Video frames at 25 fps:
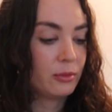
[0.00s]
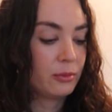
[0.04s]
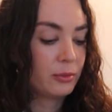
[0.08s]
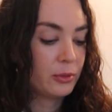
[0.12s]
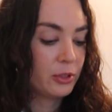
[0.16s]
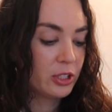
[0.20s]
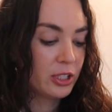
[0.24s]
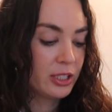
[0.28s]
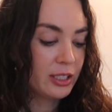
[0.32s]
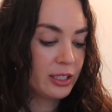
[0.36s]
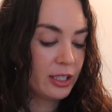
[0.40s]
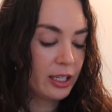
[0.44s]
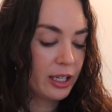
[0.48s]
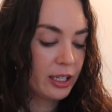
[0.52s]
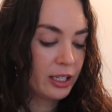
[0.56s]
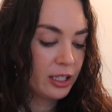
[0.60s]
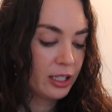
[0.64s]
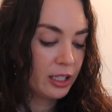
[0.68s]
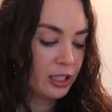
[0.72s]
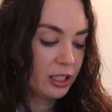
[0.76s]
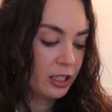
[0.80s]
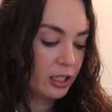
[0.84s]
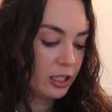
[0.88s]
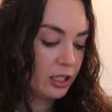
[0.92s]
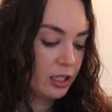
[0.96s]
We're just
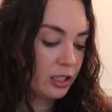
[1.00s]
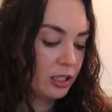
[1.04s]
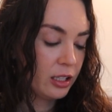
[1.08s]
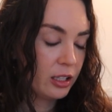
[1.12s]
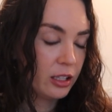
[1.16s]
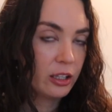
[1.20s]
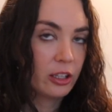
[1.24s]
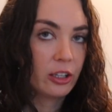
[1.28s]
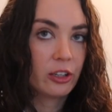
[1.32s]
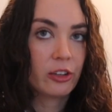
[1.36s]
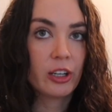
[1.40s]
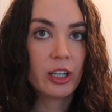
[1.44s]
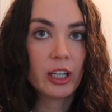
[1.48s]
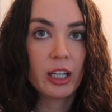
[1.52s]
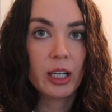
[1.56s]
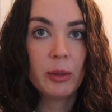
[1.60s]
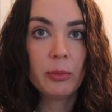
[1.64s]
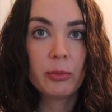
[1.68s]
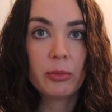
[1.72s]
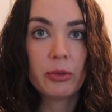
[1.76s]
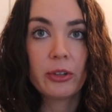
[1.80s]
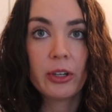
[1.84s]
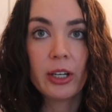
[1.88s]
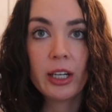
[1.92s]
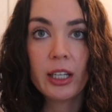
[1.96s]
letting the
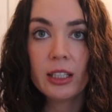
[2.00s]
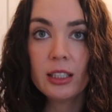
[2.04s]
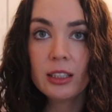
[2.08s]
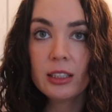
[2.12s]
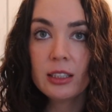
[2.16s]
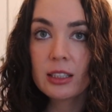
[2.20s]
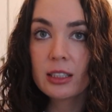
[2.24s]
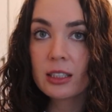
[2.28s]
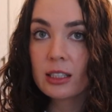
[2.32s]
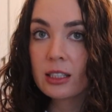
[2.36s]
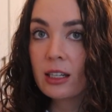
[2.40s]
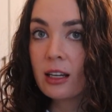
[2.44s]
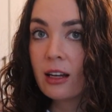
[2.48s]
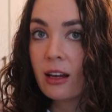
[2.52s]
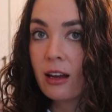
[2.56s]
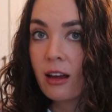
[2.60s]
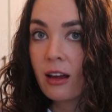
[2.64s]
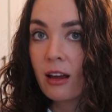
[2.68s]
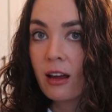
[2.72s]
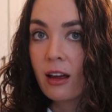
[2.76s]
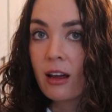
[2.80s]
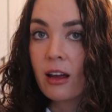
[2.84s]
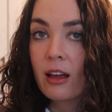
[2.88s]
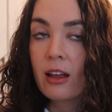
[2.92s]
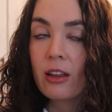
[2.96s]
Cricut print.
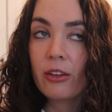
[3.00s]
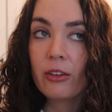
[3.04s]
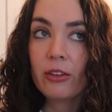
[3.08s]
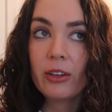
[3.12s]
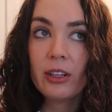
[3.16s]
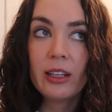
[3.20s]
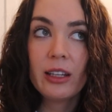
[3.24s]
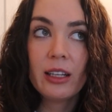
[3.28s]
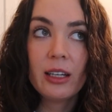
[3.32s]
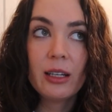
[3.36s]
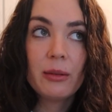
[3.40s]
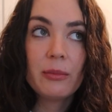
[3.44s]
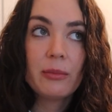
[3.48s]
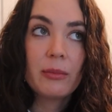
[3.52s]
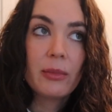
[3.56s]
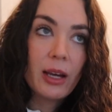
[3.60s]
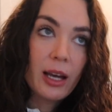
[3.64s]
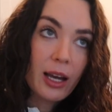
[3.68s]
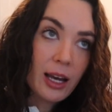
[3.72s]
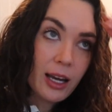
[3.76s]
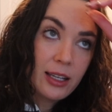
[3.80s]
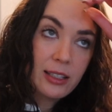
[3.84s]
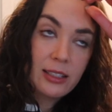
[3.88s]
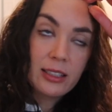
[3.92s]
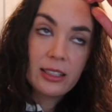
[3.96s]
The only thing I'm
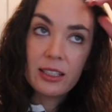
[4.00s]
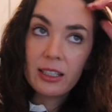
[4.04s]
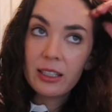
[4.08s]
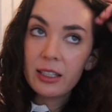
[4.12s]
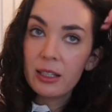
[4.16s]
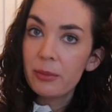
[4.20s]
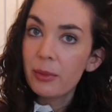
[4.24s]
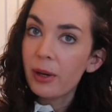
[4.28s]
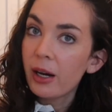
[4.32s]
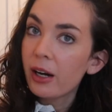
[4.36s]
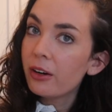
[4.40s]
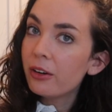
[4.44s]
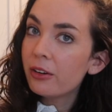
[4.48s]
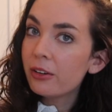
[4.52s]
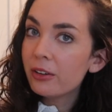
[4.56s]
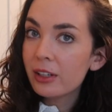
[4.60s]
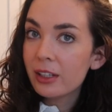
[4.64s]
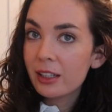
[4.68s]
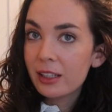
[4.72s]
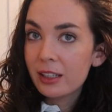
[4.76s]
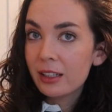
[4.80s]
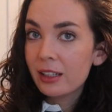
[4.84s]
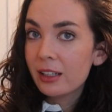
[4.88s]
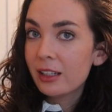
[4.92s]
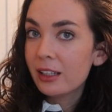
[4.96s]
hesitant about
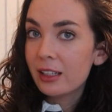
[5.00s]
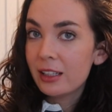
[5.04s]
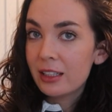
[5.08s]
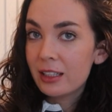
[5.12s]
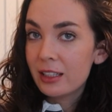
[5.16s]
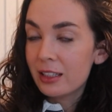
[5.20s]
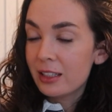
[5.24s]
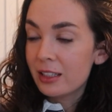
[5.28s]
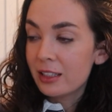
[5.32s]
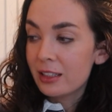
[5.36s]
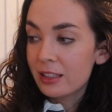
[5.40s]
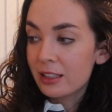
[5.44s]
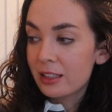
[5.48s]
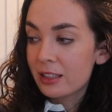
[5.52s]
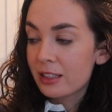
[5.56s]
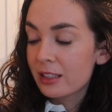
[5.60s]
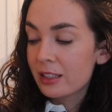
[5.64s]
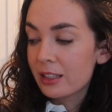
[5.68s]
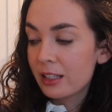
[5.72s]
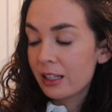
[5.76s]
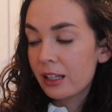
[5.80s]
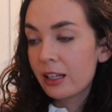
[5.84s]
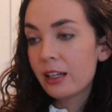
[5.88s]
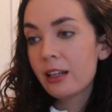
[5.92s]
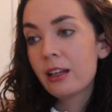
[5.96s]

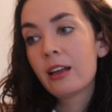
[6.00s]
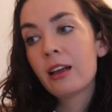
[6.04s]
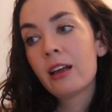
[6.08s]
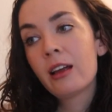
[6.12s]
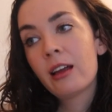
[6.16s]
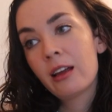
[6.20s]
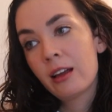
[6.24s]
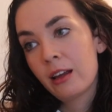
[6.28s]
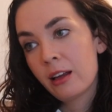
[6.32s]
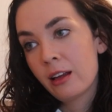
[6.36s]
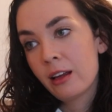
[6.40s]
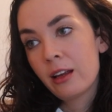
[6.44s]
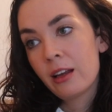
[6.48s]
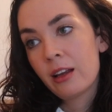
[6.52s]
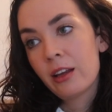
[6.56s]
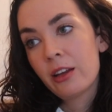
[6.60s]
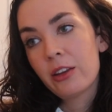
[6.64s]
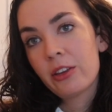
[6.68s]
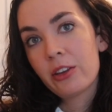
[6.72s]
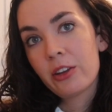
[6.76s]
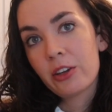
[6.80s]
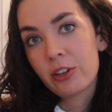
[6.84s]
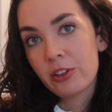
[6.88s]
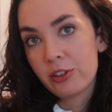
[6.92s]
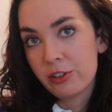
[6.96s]
is
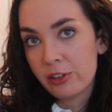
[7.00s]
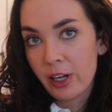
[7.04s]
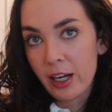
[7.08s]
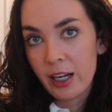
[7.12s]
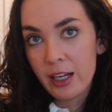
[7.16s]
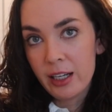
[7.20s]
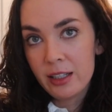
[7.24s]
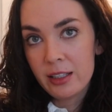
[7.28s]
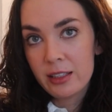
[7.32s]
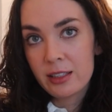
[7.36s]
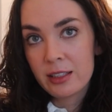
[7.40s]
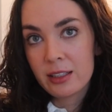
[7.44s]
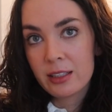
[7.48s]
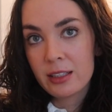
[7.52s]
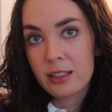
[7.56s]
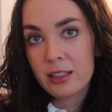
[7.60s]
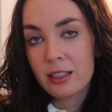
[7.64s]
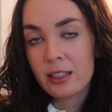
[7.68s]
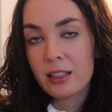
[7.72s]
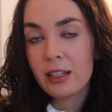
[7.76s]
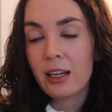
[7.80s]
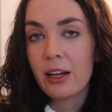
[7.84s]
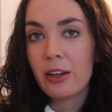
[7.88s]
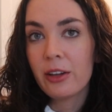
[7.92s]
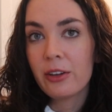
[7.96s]
the
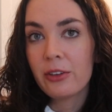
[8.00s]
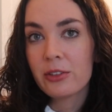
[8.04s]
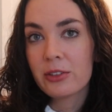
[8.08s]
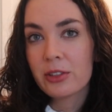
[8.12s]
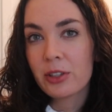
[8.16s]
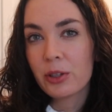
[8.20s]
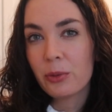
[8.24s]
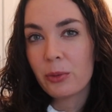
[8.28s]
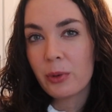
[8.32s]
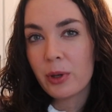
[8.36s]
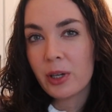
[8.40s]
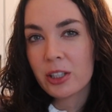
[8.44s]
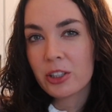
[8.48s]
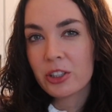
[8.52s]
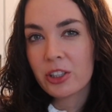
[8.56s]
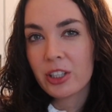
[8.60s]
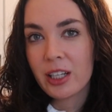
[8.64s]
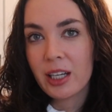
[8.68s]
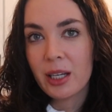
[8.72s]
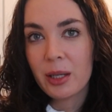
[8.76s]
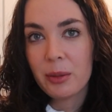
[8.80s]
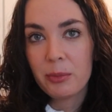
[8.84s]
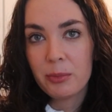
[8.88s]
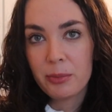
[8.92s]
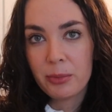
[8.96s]
crest. Now that I was like
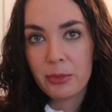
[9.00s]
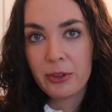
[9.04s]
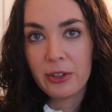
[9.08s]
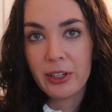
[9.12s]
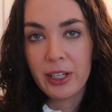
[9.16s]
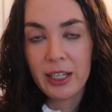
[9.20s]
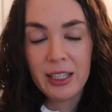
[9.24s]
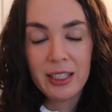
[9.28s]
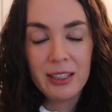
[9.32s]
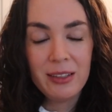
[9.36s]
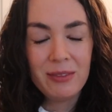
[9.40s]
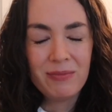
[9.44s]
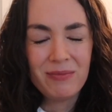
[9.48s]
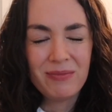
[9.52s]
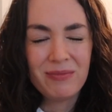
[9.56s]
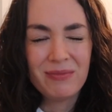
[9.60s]
watching it print,